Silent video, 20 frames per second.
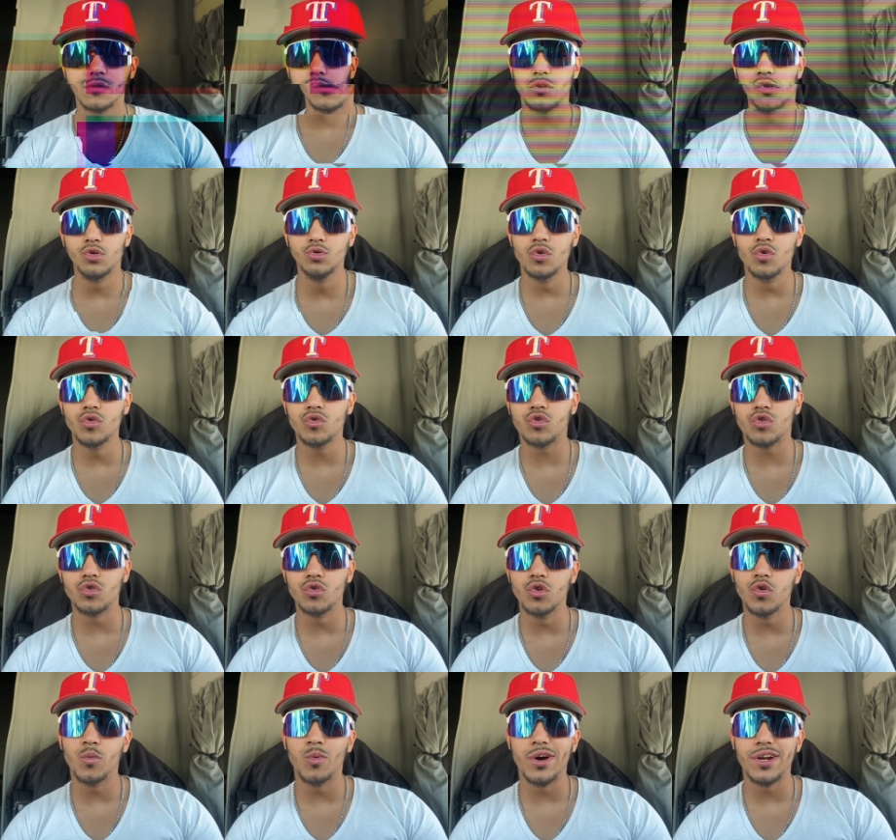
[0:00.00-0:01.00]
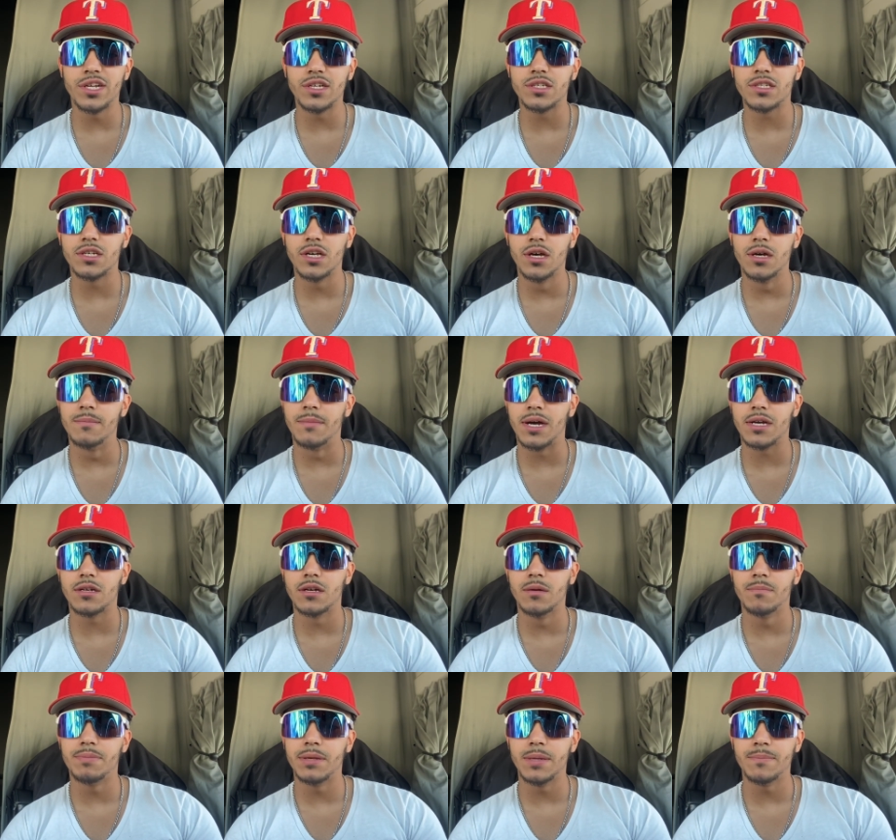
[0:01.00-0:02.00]
YouTube, what is good, my
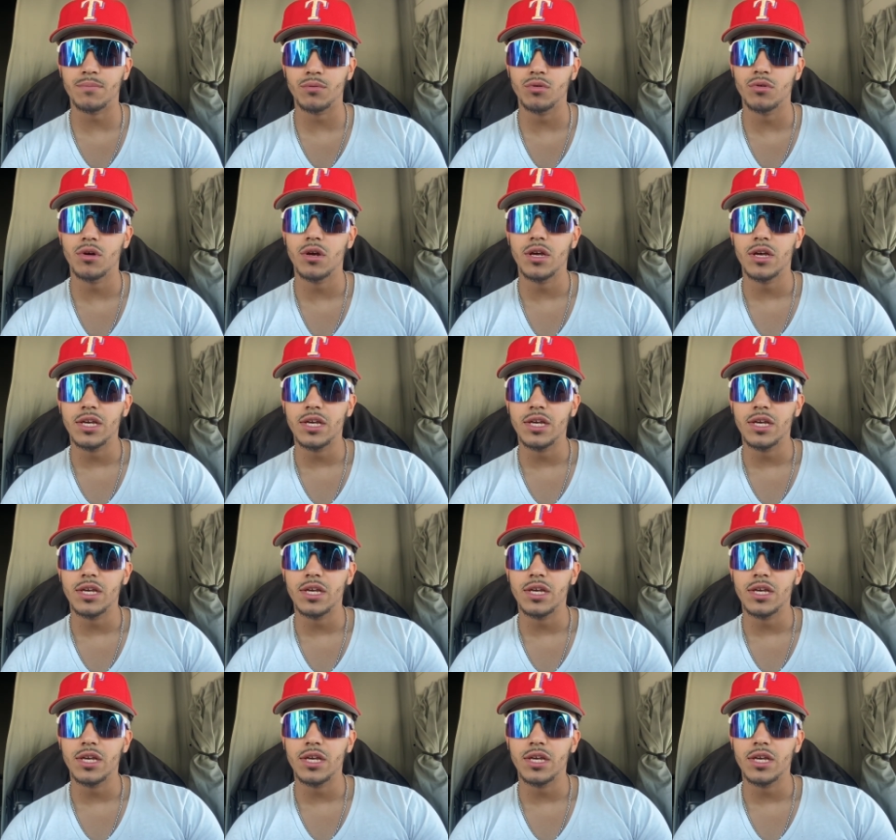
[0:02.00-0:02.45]
good people?